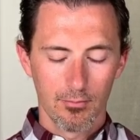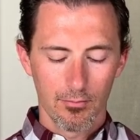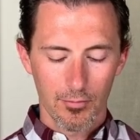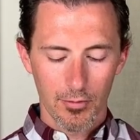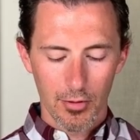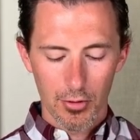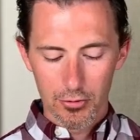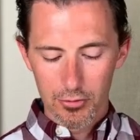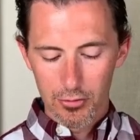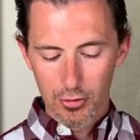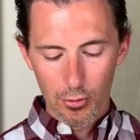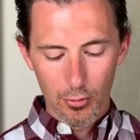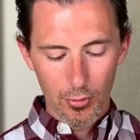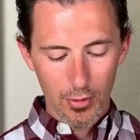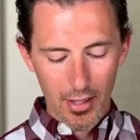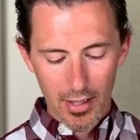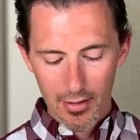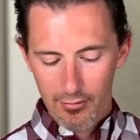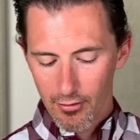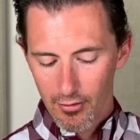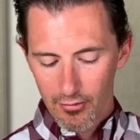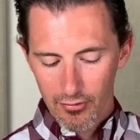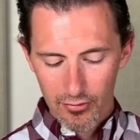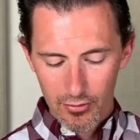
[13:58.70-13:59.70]
They'll do
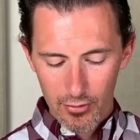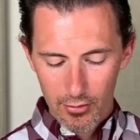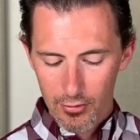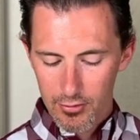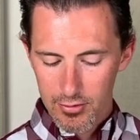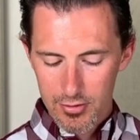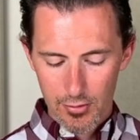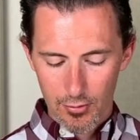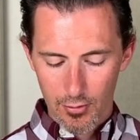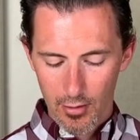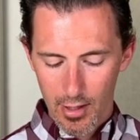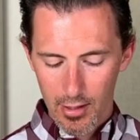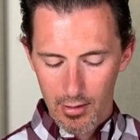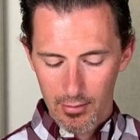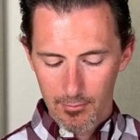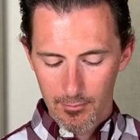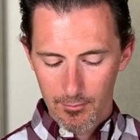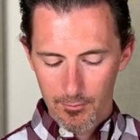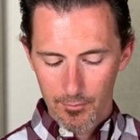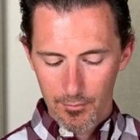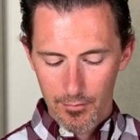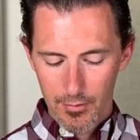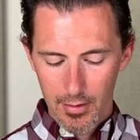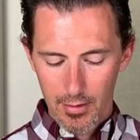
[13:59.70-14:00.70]
whatever feels right.
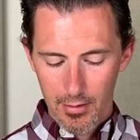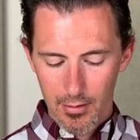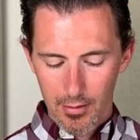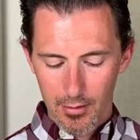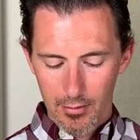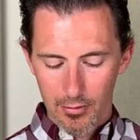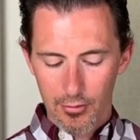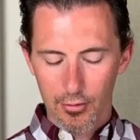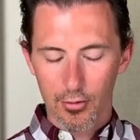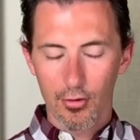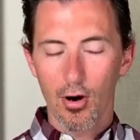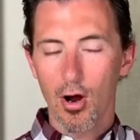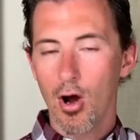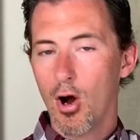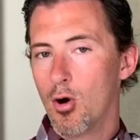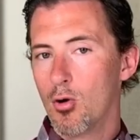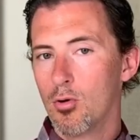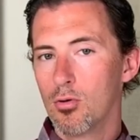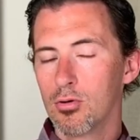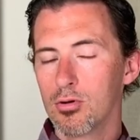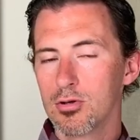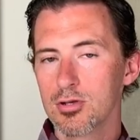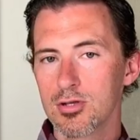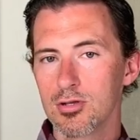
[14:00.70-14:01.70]
Their
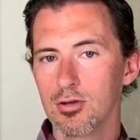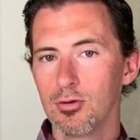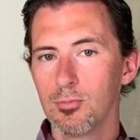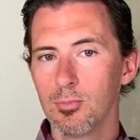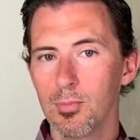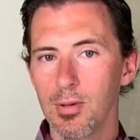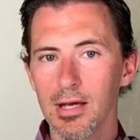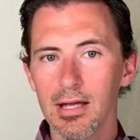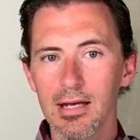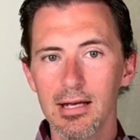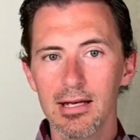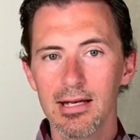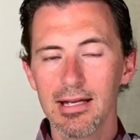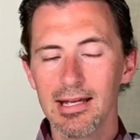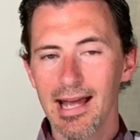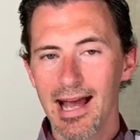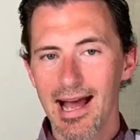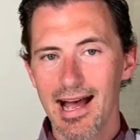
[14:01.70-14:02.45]
own stupidity